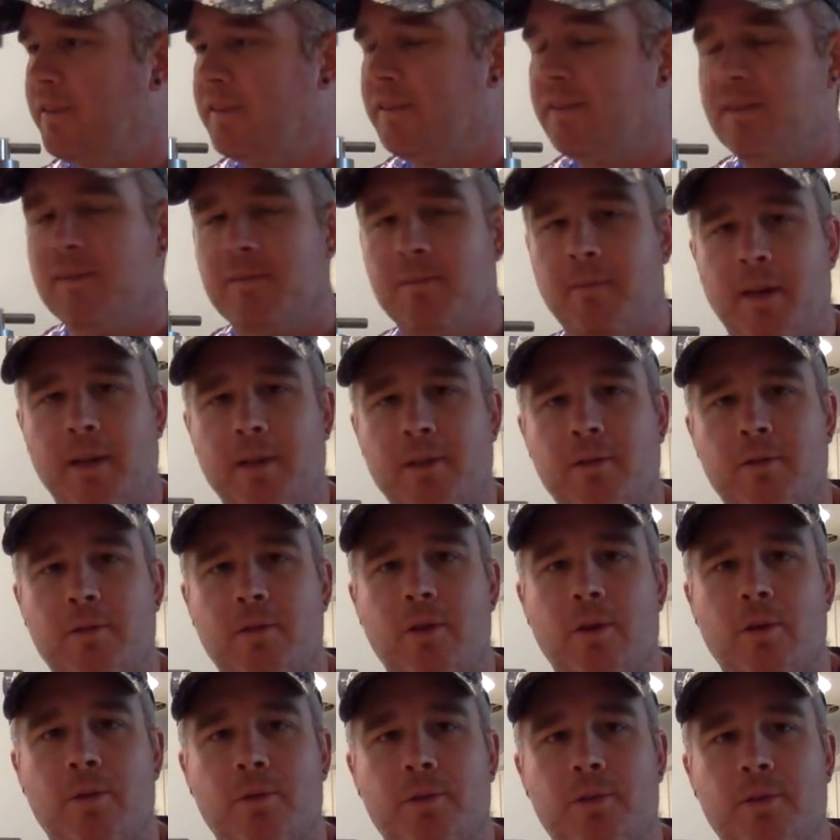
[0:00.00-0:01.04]
This is my new
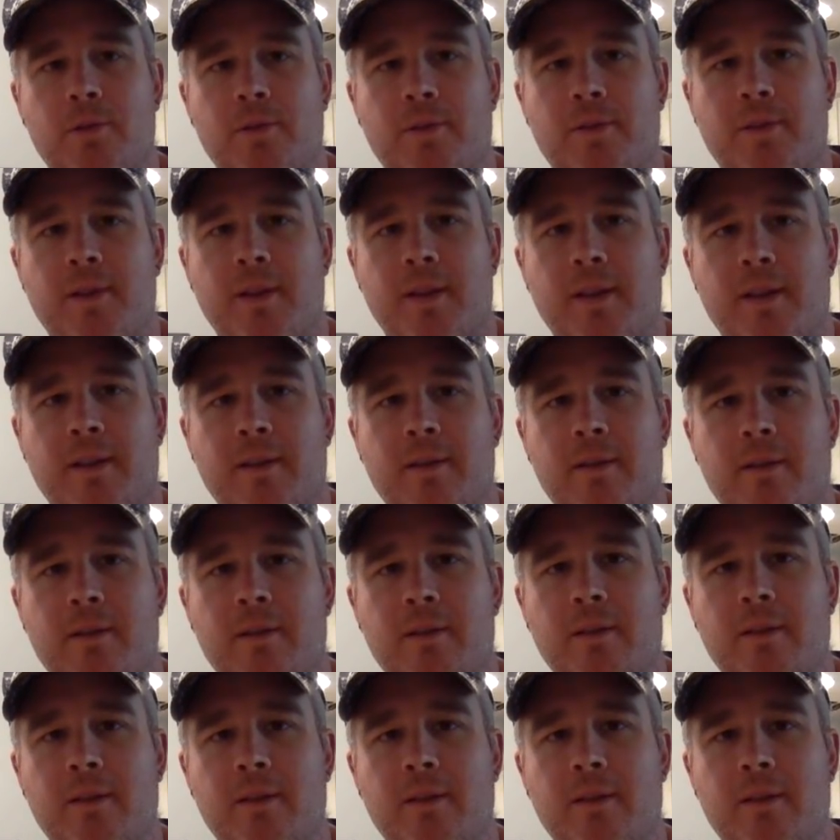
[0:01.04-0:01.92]
go-to thing.